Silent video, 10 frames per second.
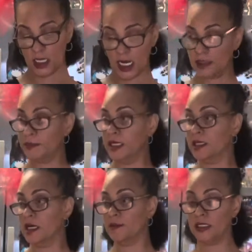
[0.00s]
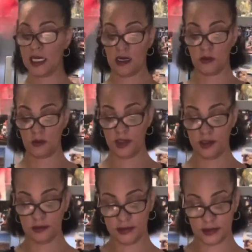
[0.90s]
ought to be coming out
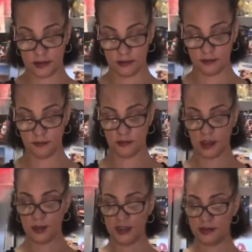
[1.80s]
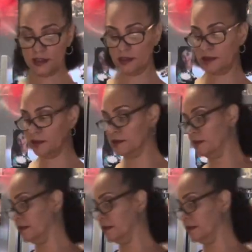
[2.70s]
real soon. Let me stick this in